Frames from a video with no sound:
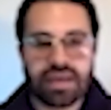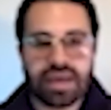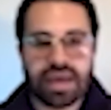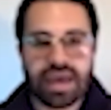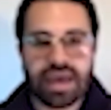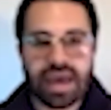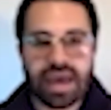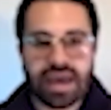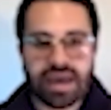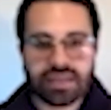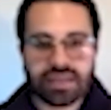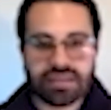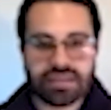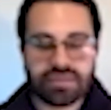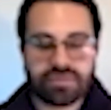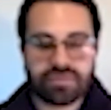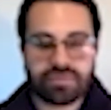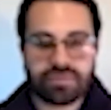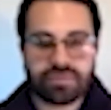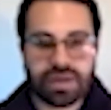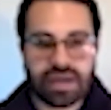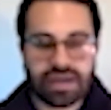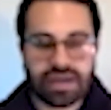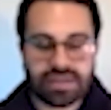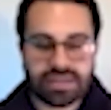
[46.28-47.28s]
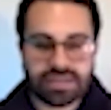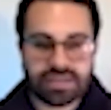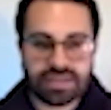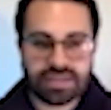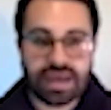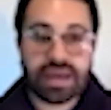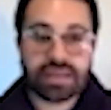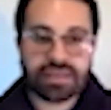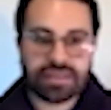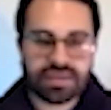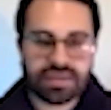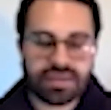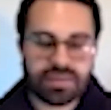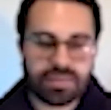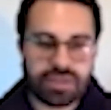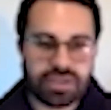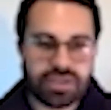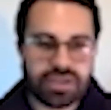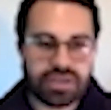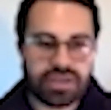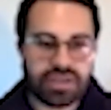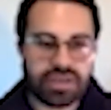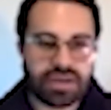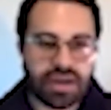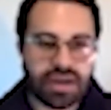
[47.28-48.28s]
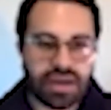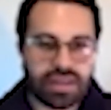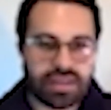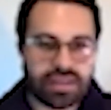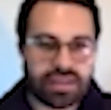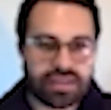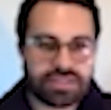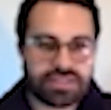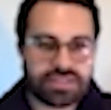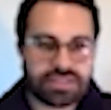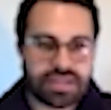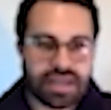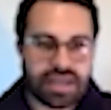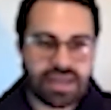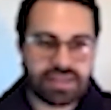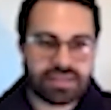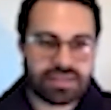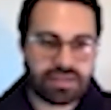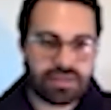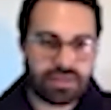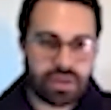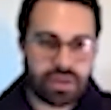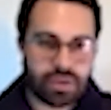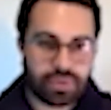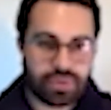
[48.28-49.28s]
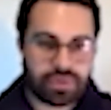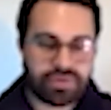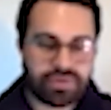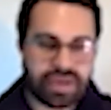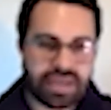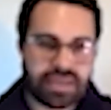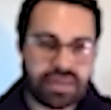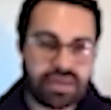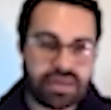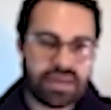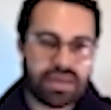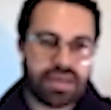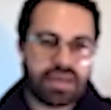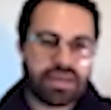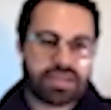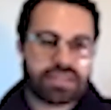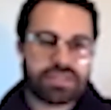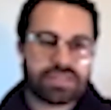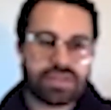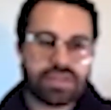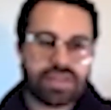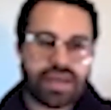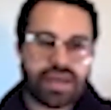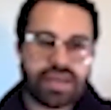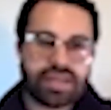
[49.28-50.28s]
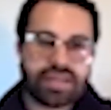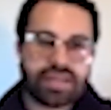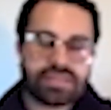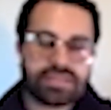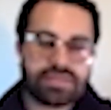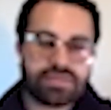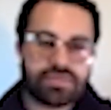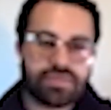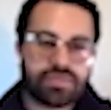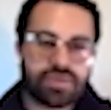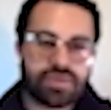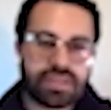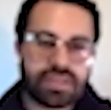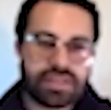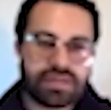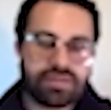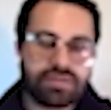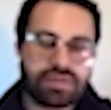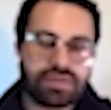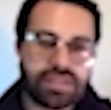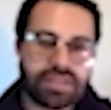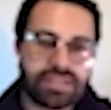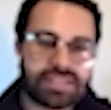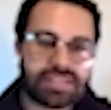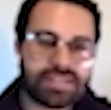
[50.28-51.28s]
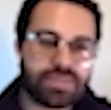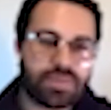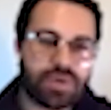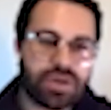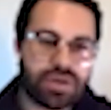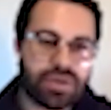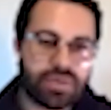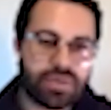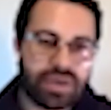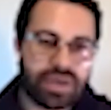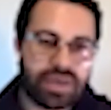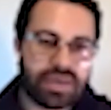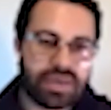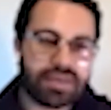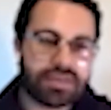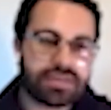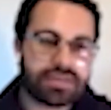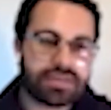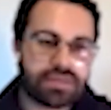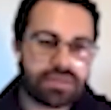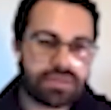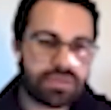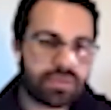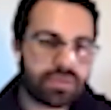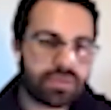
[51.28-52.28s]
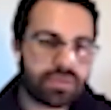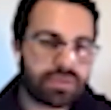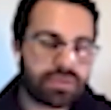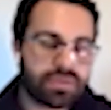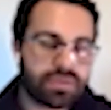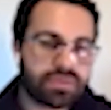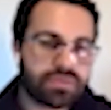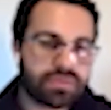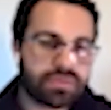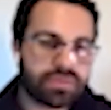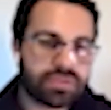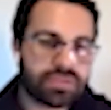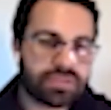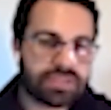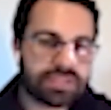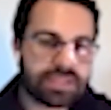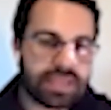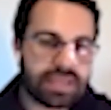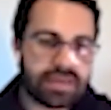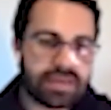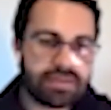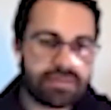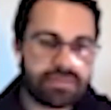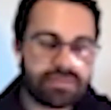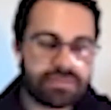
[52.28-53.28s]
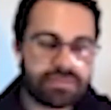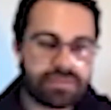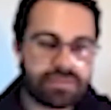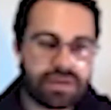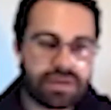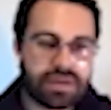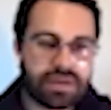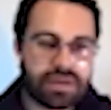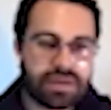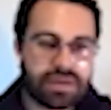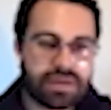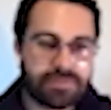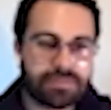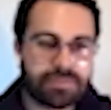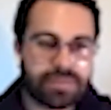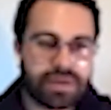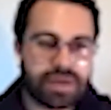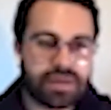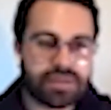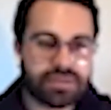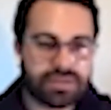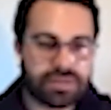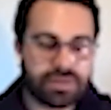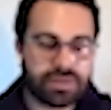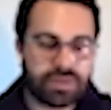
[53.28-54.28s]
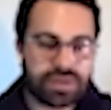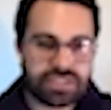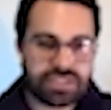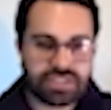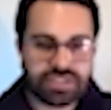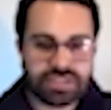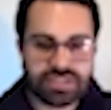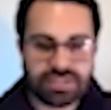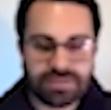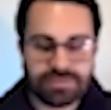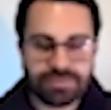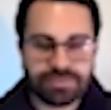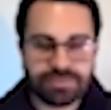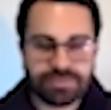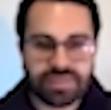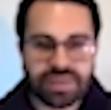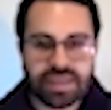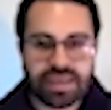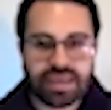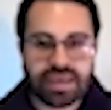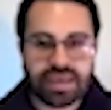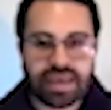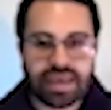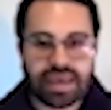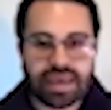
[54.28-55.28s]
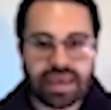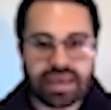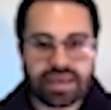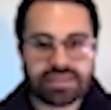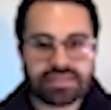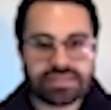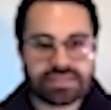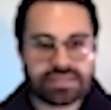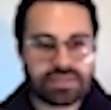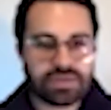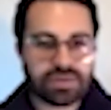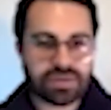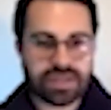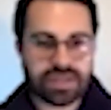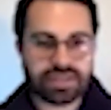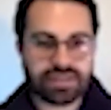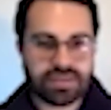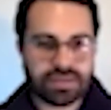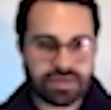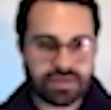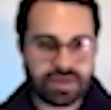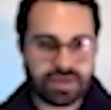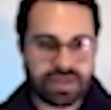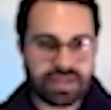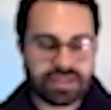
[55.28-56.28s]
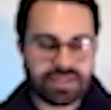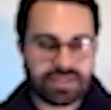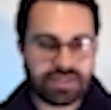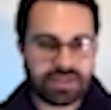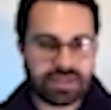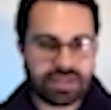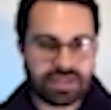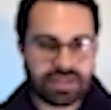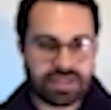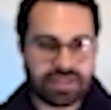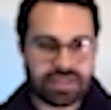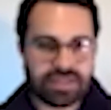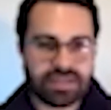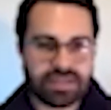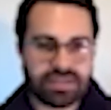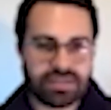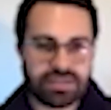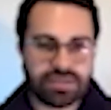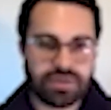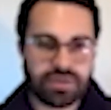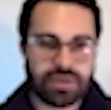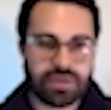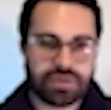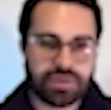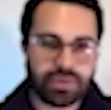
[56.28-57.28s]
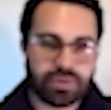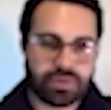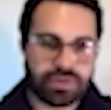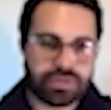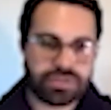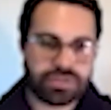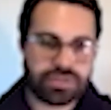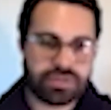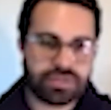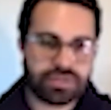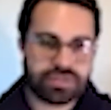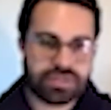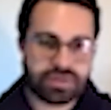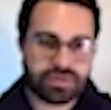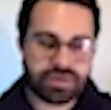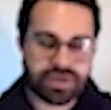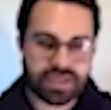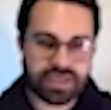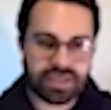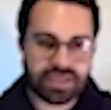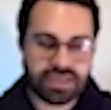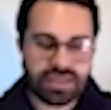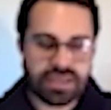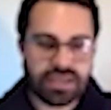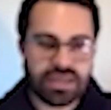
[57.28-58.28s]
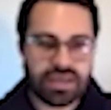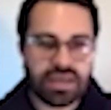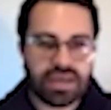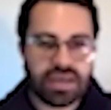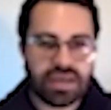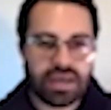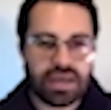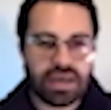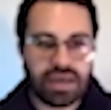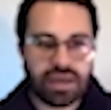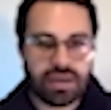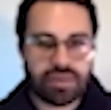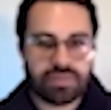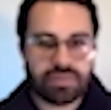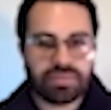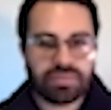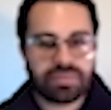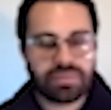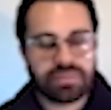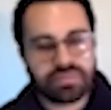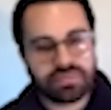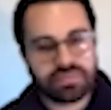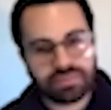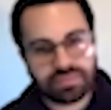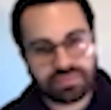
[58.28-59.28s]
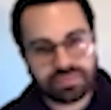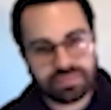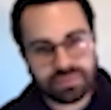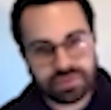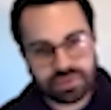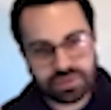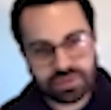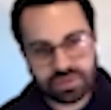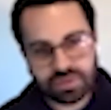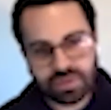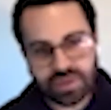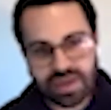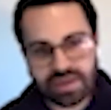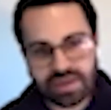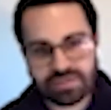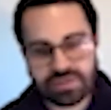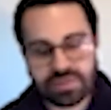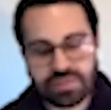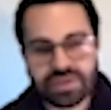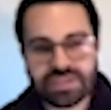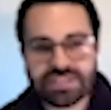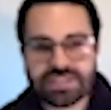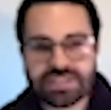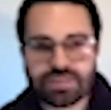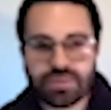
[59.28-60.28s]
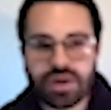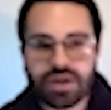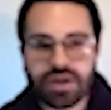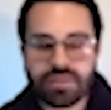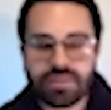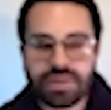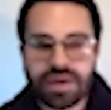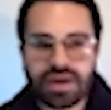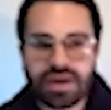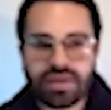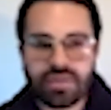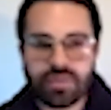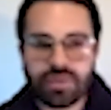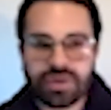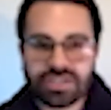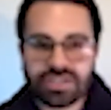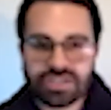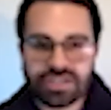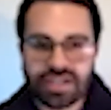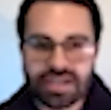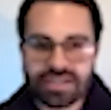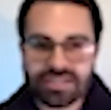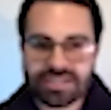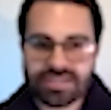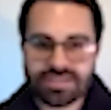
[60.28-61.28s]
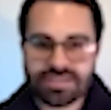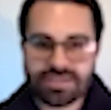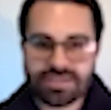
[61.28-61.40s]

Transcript: at the community college at the lower rate. So that is a really, really smart way to save on tuition and still get the credits you're going to need to go towards your degree. You do have to be smart about which classes